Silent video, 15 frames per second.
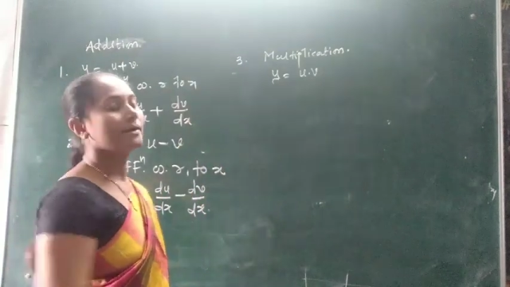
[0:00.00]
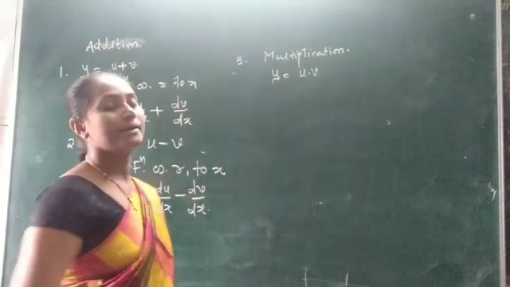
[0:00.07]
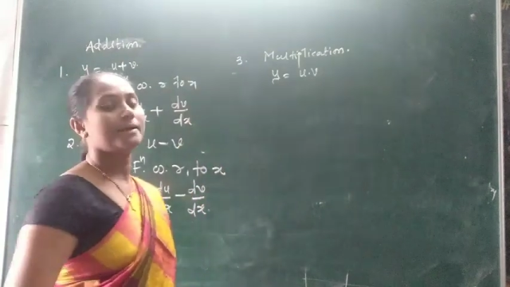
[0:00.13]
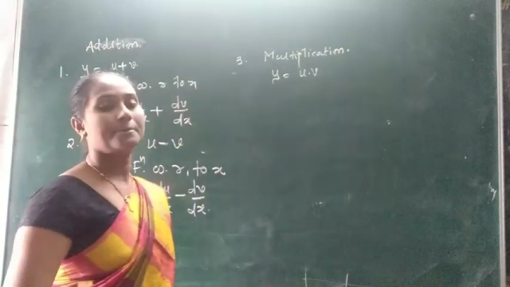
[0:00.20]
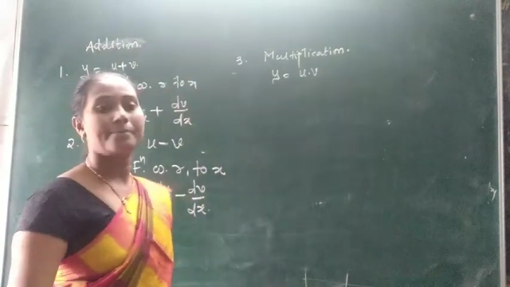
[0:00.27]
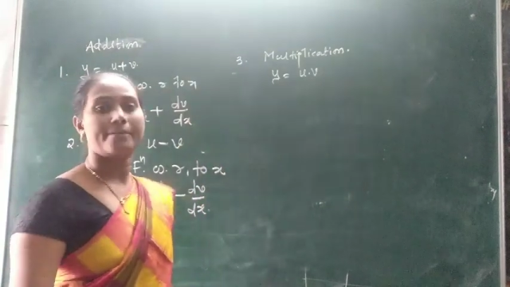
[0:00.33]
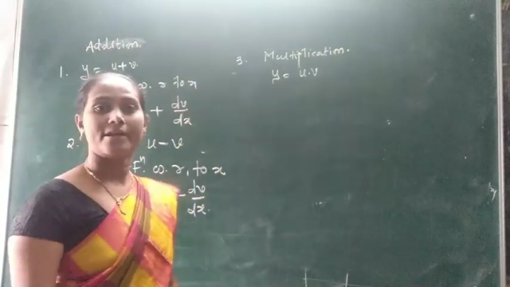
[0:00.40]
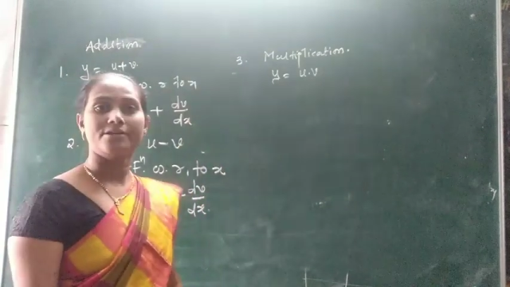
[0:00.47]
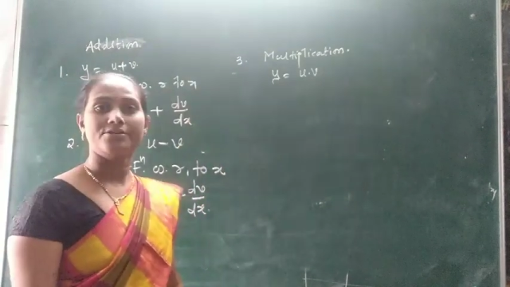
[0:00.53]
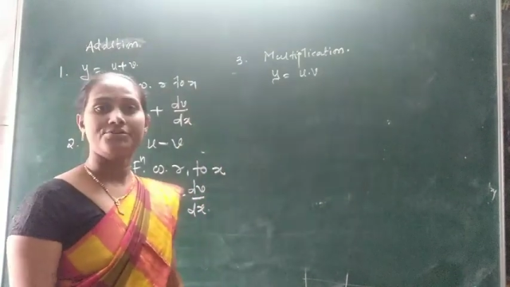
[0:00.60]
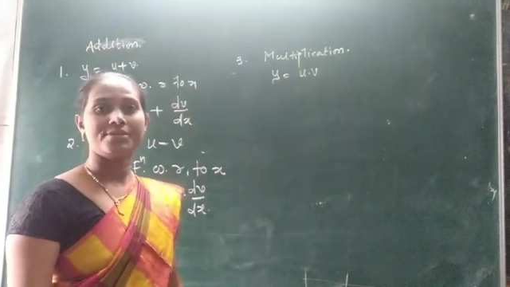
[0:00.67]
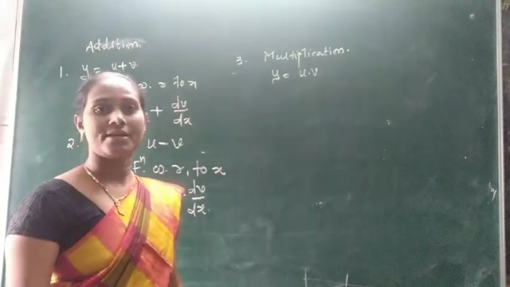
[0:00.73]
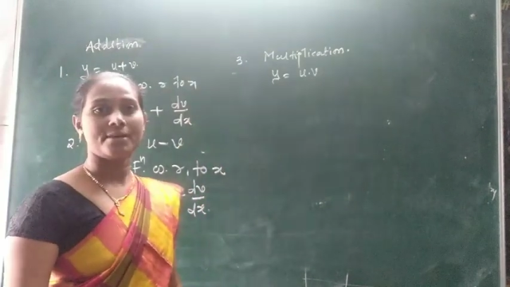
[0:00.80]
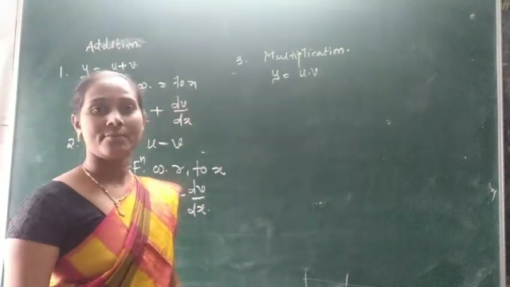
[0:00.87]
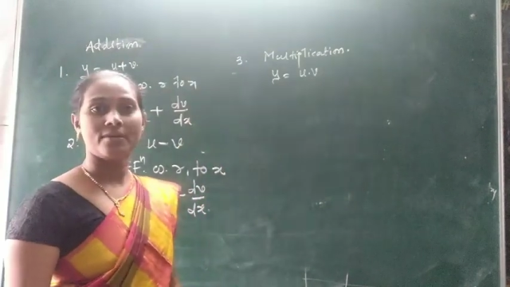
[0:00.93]

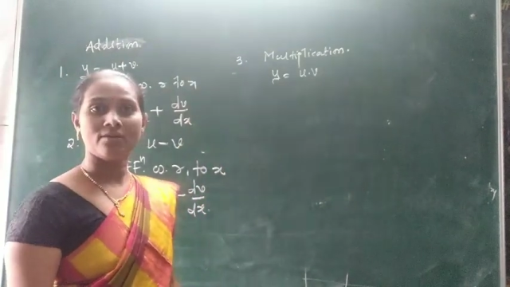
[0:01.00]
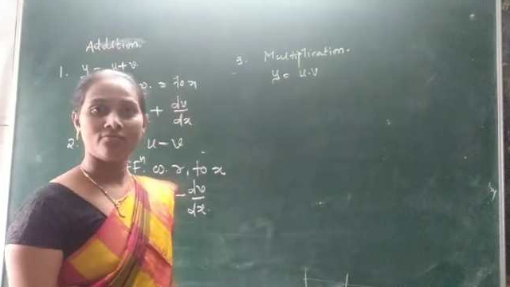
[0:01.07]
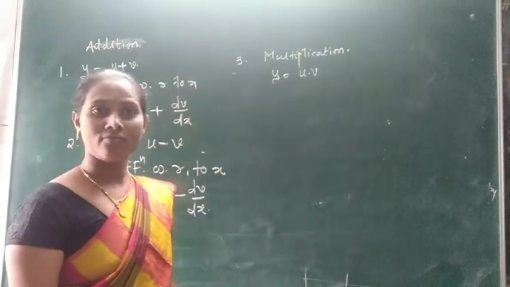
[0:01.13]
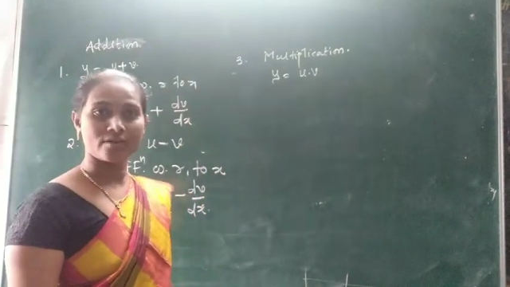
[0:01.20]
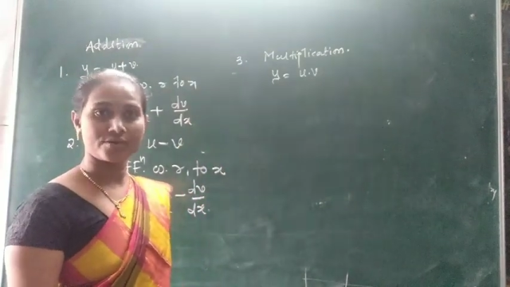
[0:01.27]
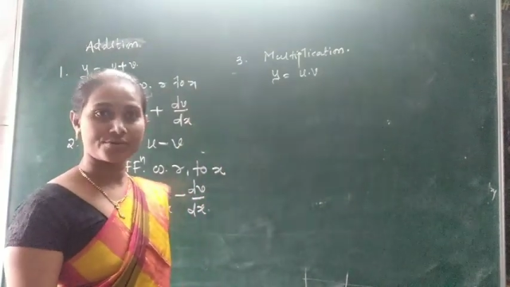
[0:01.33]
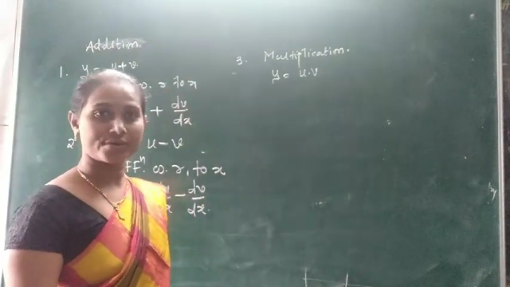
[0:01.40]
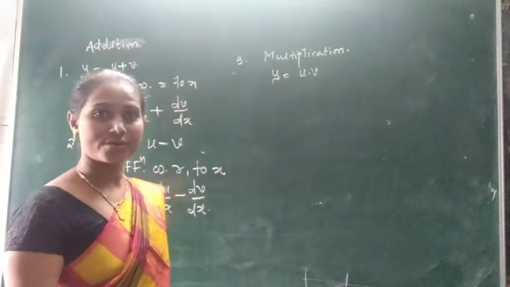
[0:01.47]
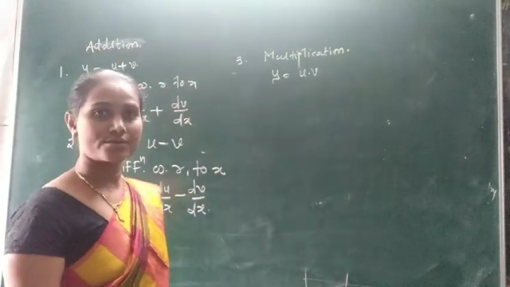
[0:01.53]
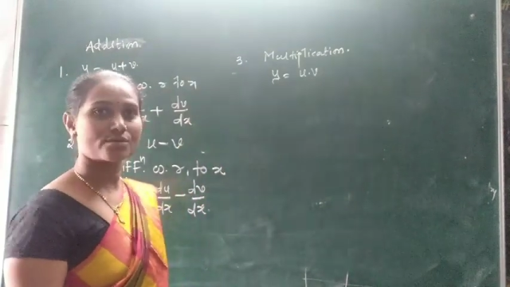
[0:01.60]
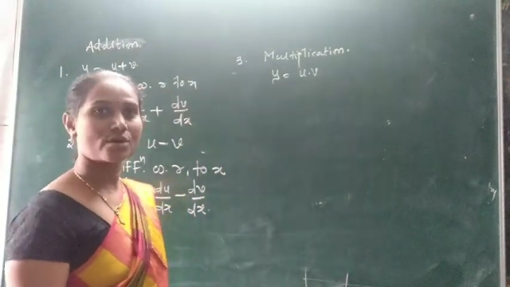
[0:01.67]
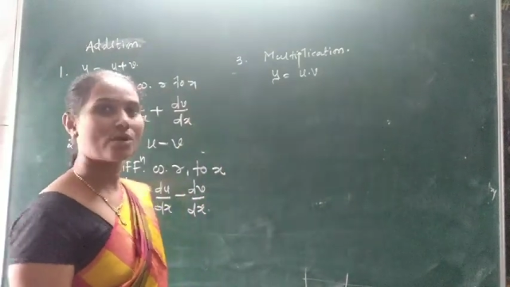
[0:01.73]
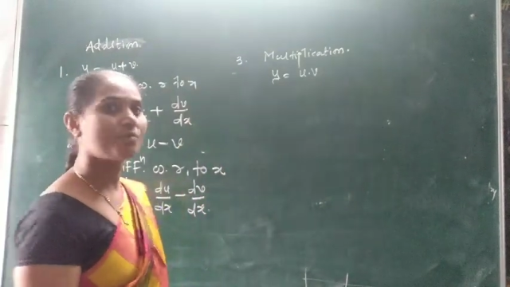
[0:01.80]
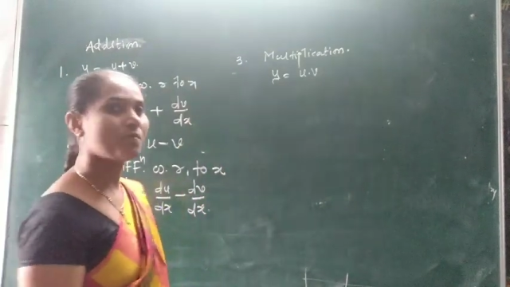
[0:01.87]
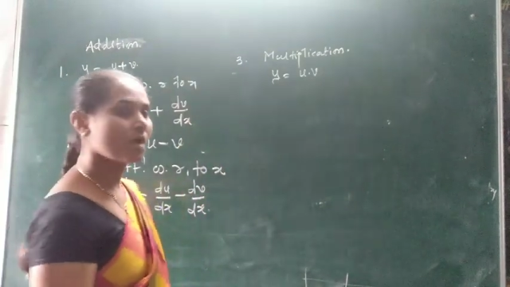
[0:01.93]
differentiable functions
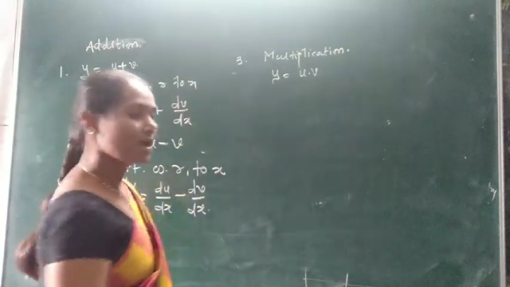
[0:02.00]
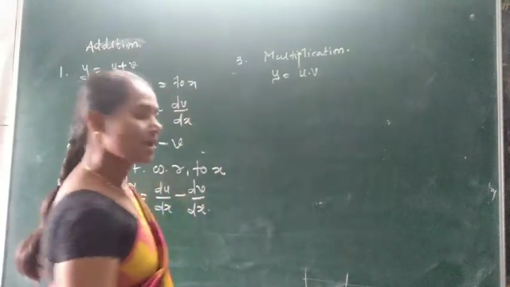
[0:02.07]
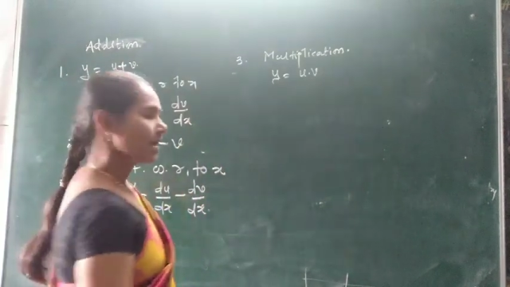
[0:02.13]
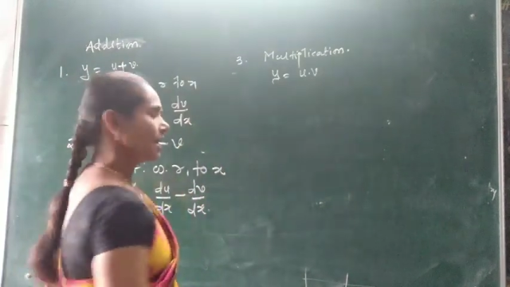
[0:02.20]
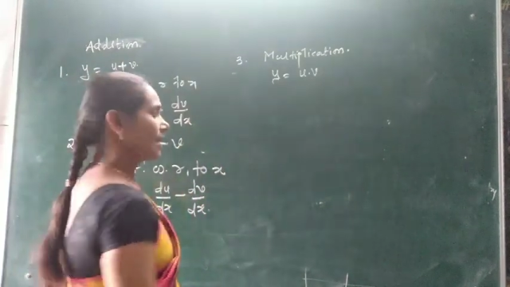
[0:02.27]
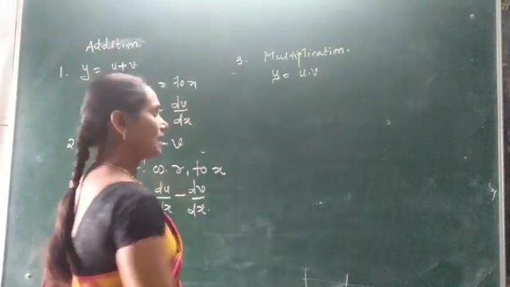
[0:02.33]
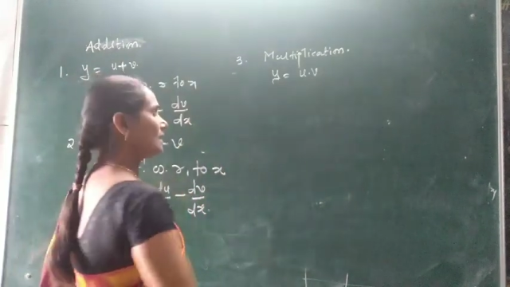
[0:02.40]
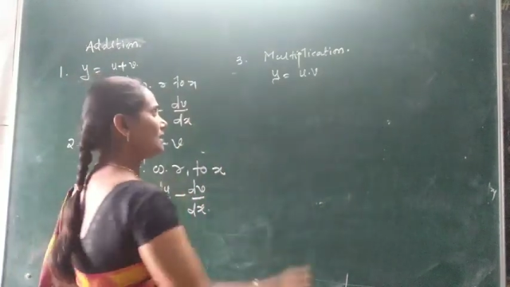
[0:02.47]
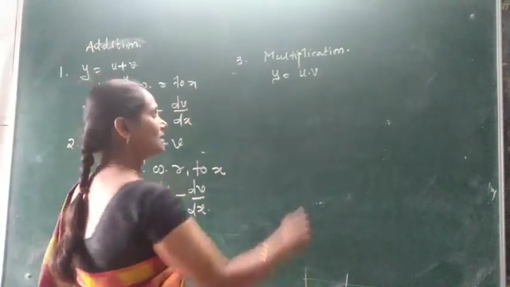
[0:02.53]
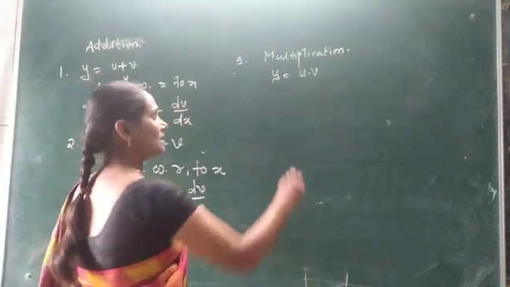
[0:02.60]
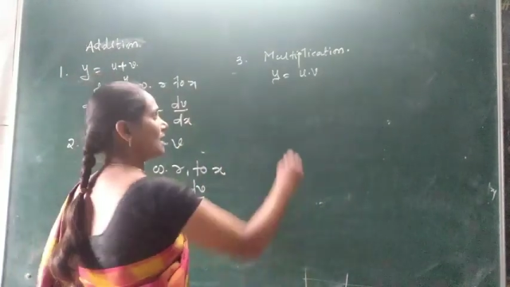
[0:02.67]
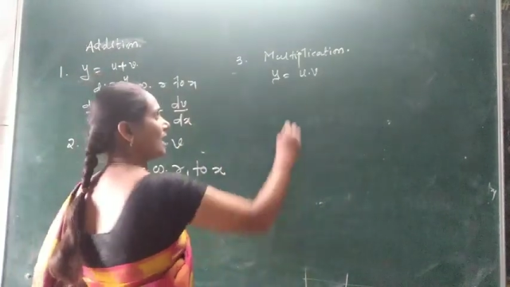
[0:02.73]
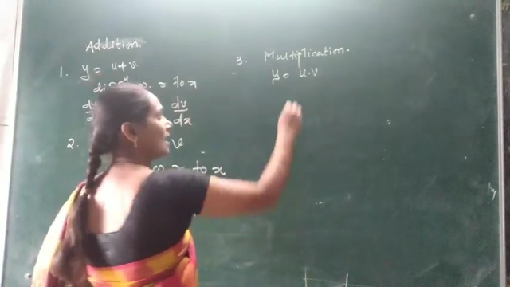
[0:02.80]
of x,